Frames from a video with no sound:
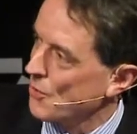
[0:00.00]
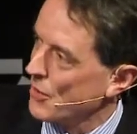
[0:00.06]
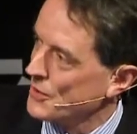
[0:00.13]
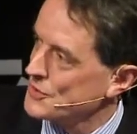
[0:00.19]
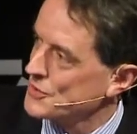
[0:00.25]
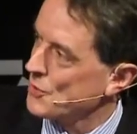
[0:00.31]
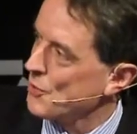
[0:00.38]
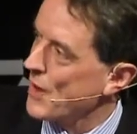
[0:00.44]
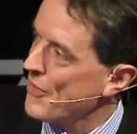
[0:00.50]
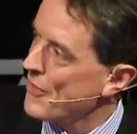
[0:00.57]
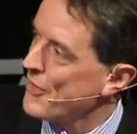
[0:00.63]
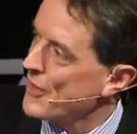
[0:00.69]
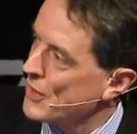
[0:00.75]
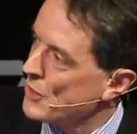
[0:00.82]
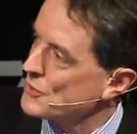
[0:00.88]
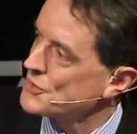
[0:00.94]
What's the
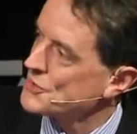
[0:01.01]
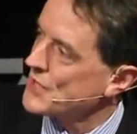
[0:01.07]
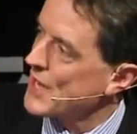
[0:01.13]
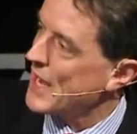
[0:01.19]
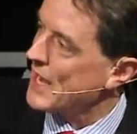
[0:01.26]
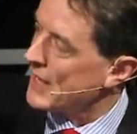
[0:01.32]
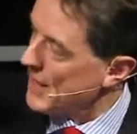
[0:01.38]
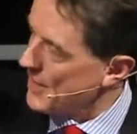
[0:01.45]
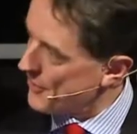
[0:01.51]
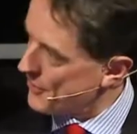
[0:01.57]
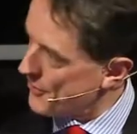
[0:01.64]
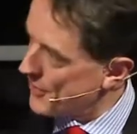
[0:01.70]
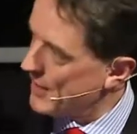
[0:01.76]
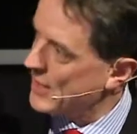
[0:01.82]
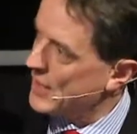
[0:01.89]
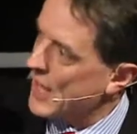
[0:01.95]
one thing you'd say,
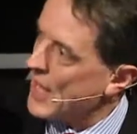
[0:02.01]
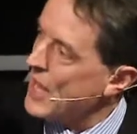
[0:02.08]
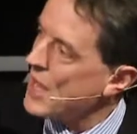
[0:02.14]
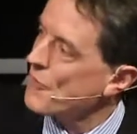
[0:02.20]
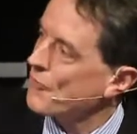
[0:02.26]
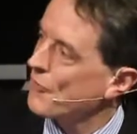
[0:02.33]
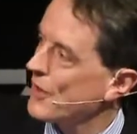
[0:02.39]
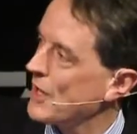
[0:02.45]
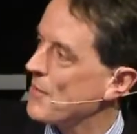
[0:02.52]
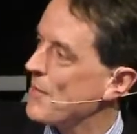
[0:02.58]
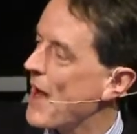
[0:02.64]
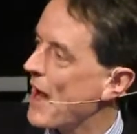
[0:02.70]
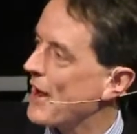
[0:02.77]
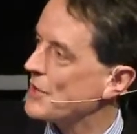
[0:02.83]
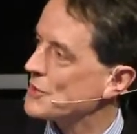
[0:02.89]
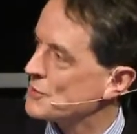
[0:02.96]
think carefully
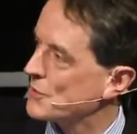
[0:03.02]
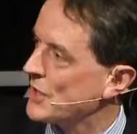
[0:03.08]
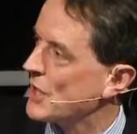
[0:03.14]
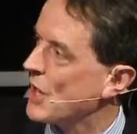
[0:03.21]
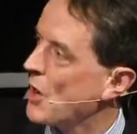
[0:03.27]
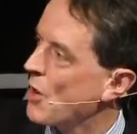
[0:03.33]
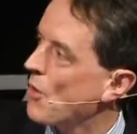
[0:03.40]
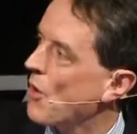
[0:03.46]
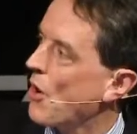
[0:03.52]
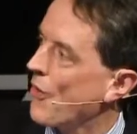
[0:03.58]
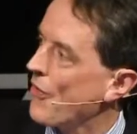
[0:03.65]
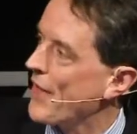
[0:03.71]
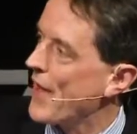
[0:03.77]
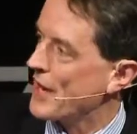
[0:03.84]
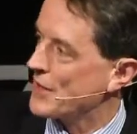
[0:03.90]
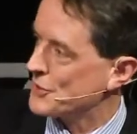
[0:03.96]
about as we go
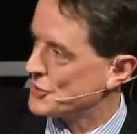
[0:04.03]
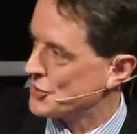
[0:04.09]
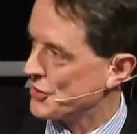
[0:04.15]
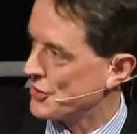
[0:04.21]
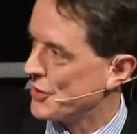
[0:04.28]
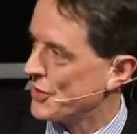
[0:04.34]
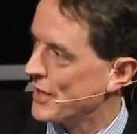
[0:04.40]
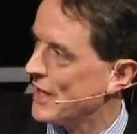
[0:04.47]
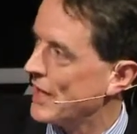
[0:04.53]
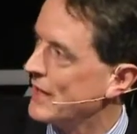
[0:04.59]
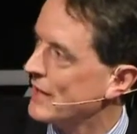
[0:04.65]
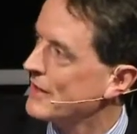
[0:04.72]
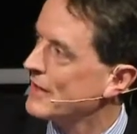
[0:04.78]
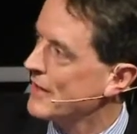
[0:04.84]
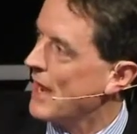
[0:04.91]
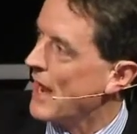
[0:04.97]
on that journey?